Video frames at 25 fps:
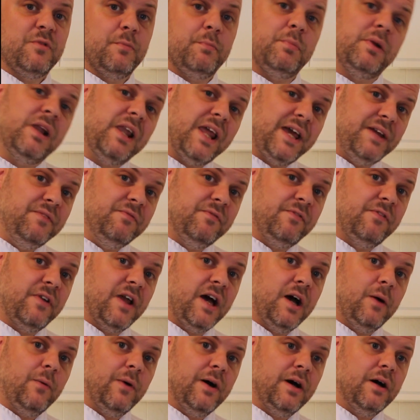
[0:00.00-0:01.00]
of plain
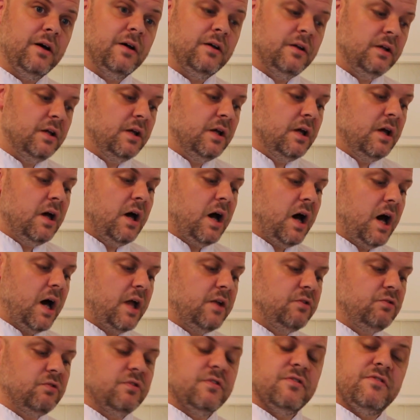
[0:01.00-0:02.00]
flour,
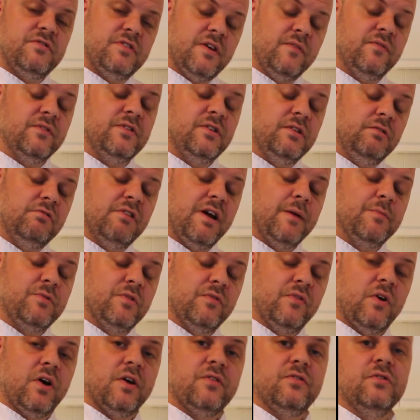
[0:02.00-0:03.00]
170 grams
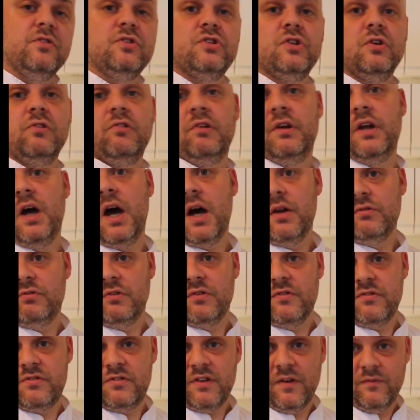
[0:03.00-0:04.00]
of icing sugar and
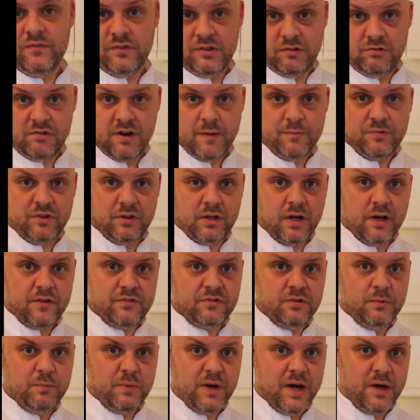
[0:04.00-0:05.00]
170 grams of
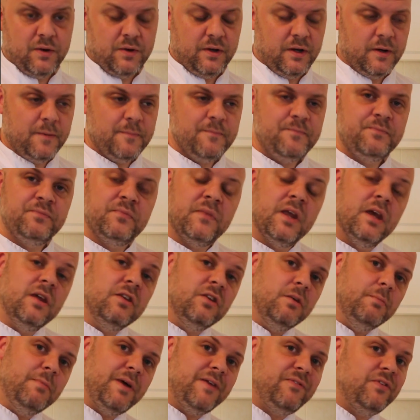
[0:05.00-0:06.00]
custard powder.
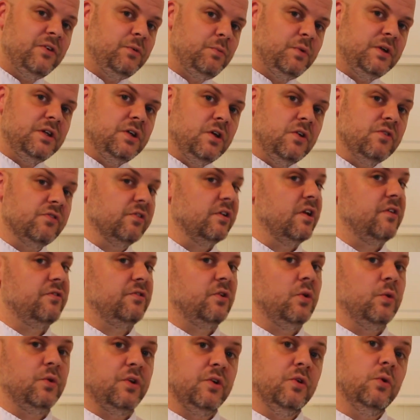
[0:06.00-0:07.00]
The method we're using is
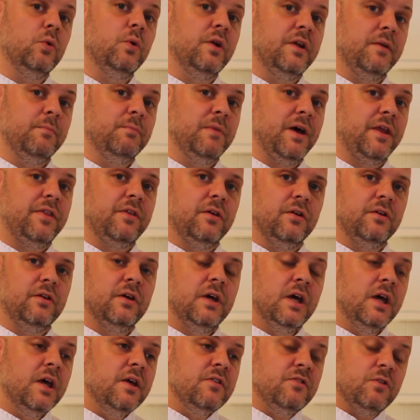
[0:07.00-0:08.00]
called an all-in method.
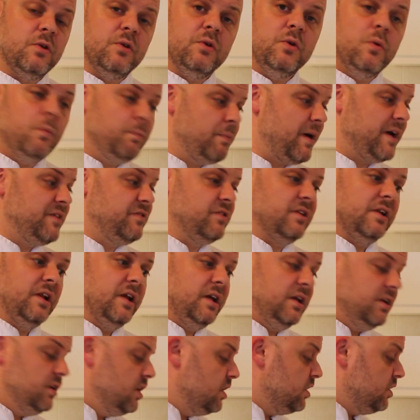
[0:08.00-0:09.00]
So
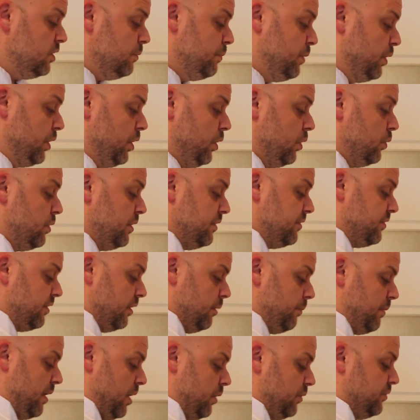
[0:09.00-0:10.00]
basically, you put it all into the
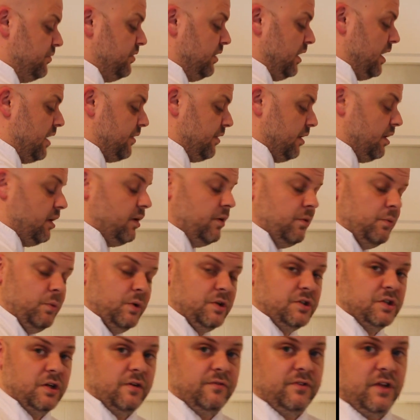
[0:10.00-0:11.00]
bowl together,
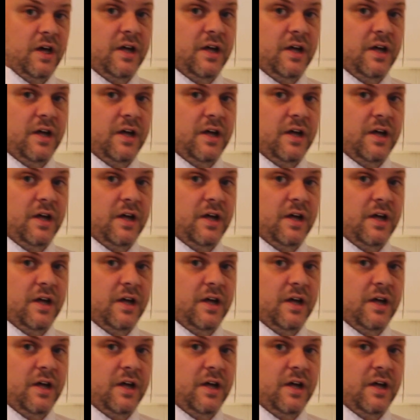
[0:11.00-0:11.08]
which I've